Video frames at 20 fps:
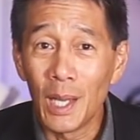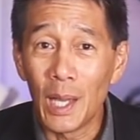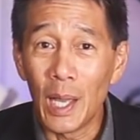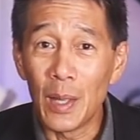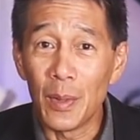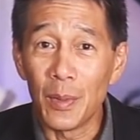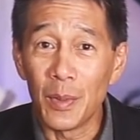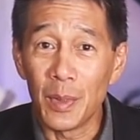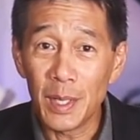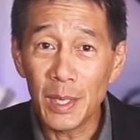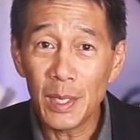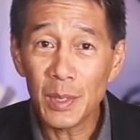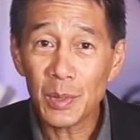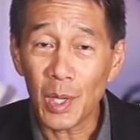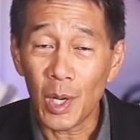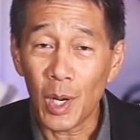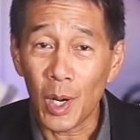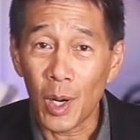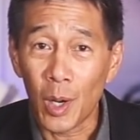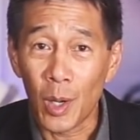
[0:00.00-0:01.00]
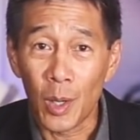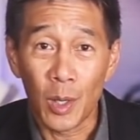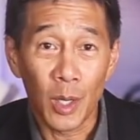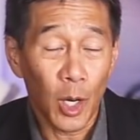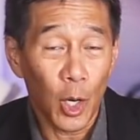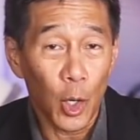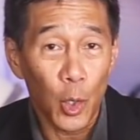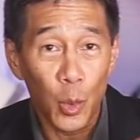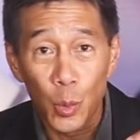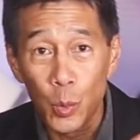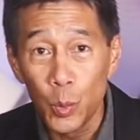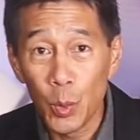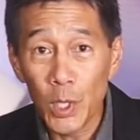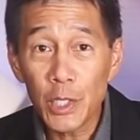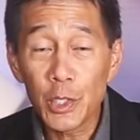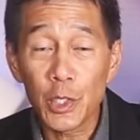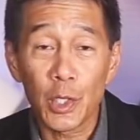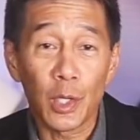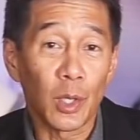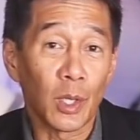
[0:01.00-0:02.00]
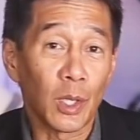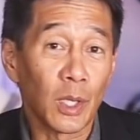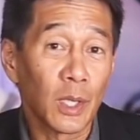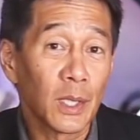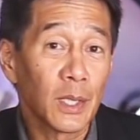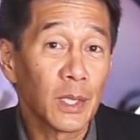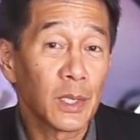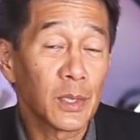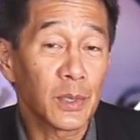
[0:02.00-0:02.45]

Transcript: And these are original